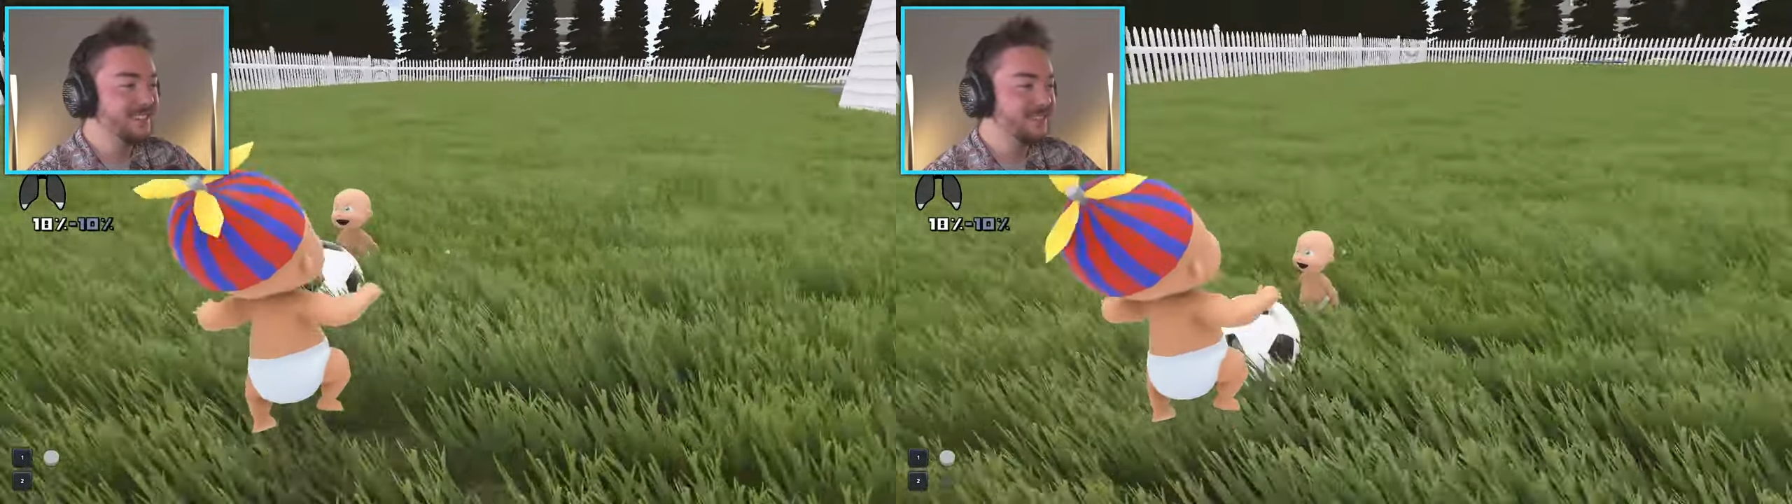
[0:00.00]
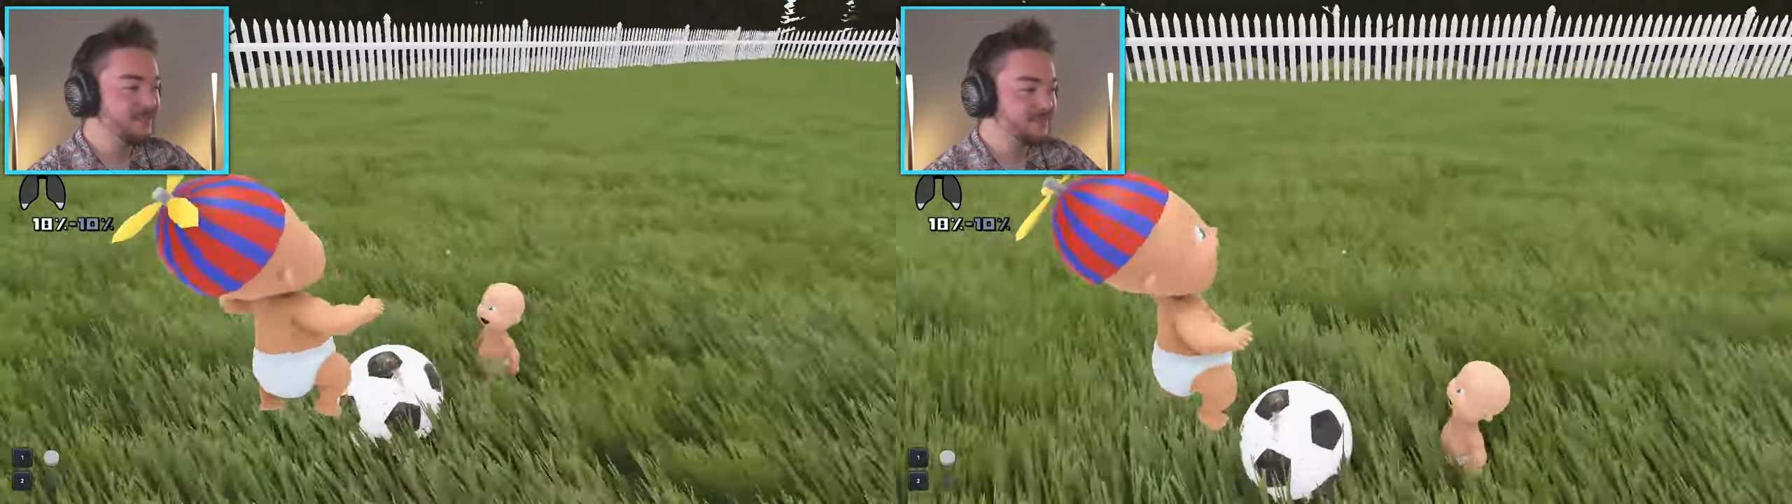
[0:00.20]

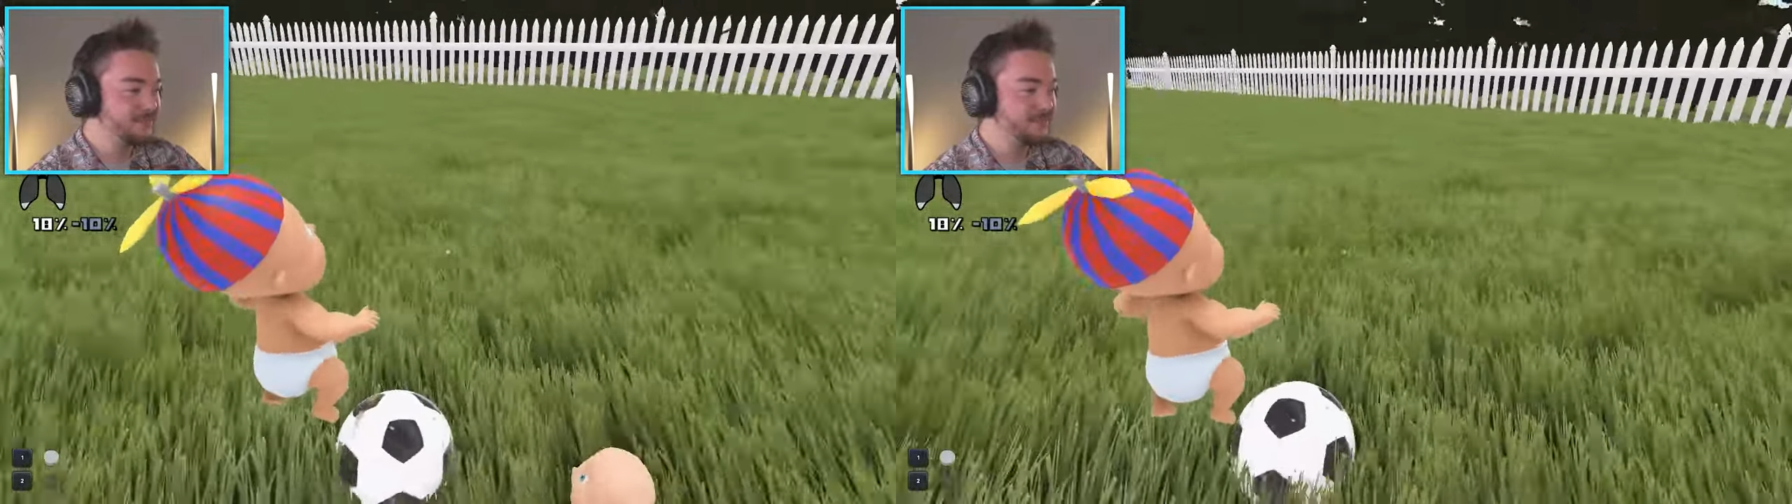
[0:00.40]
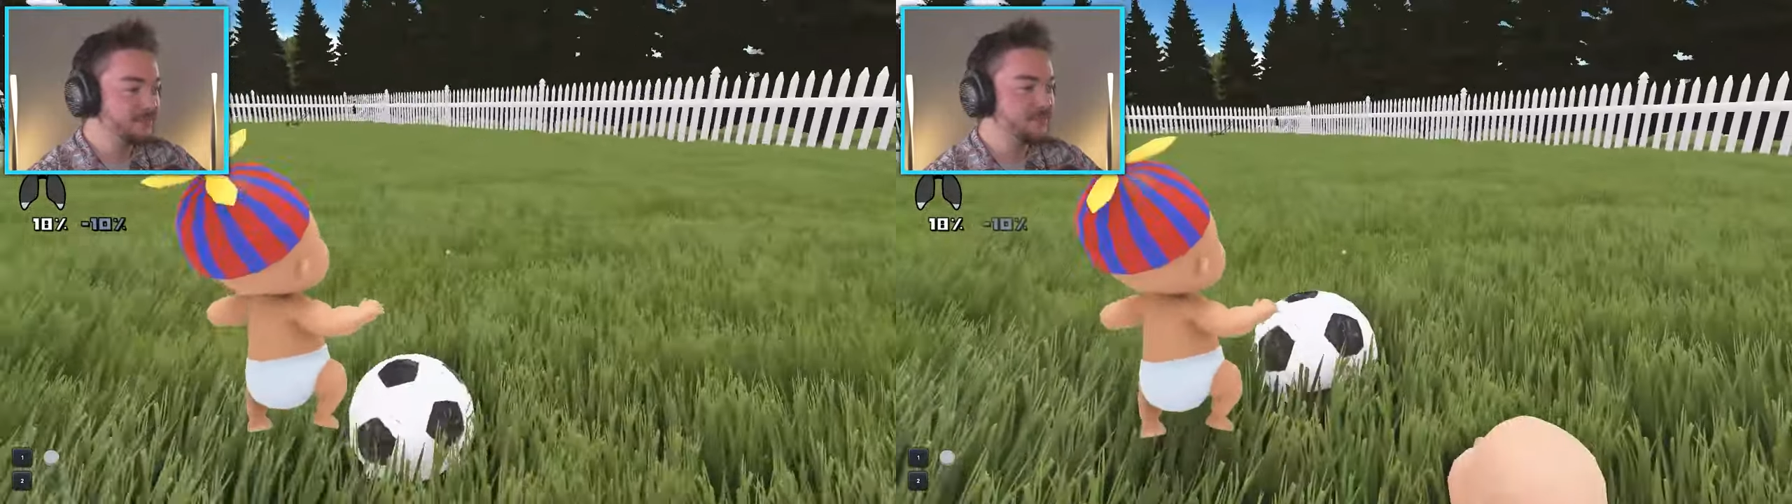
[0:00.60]
Where's
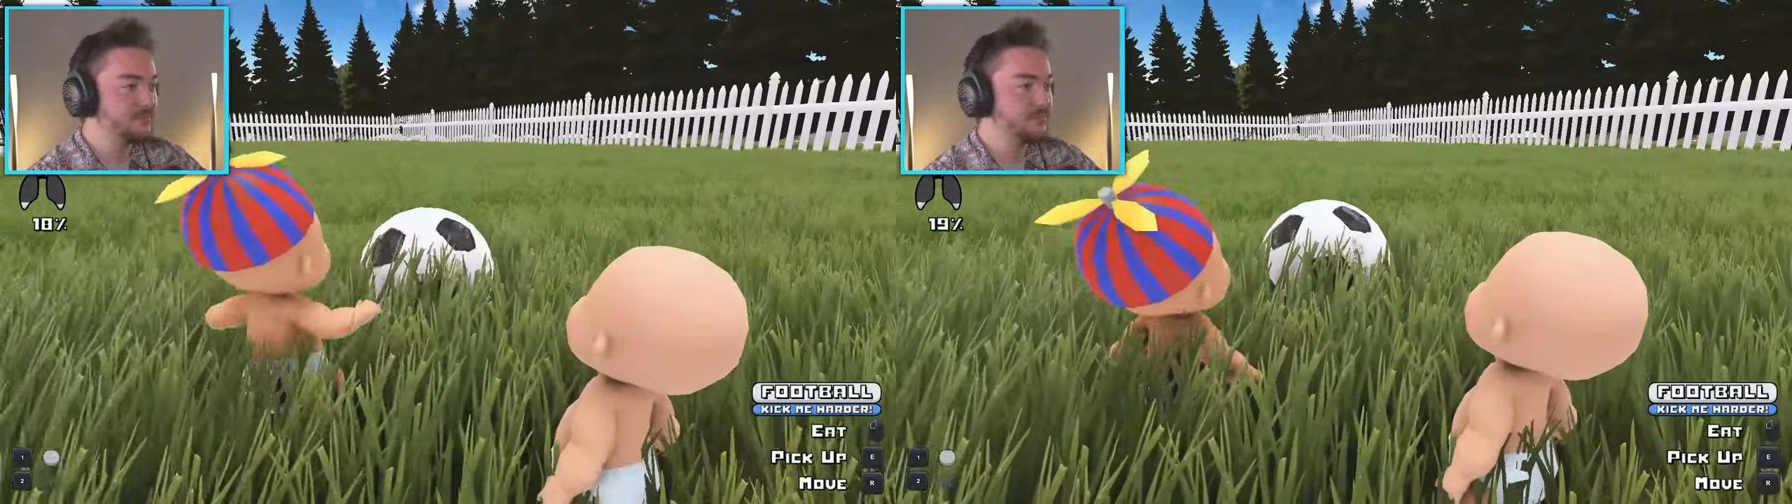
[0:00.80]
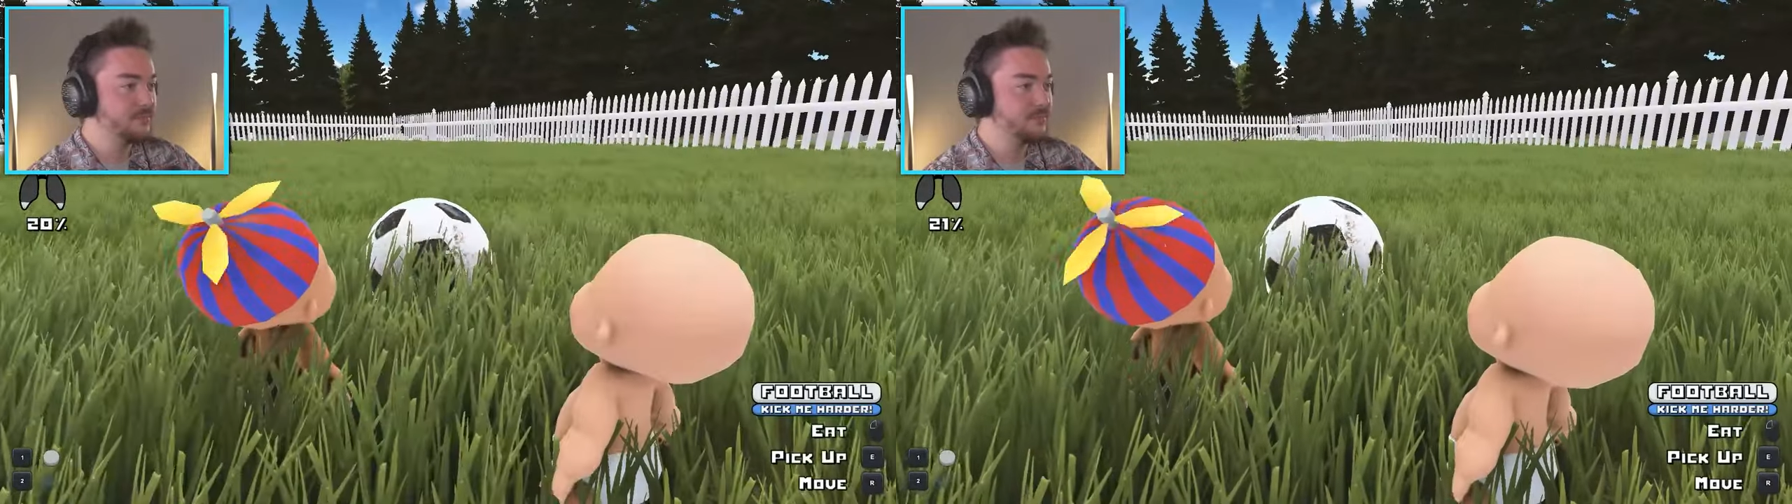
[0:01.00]
our
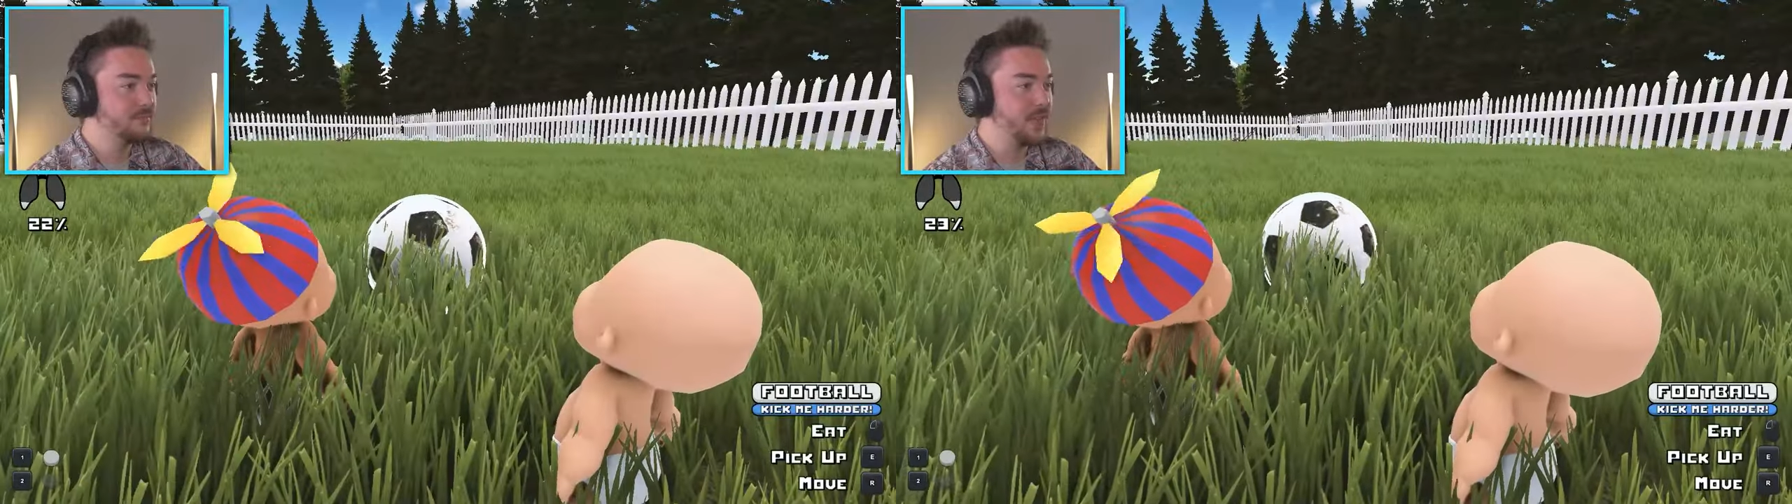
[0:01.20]
goals?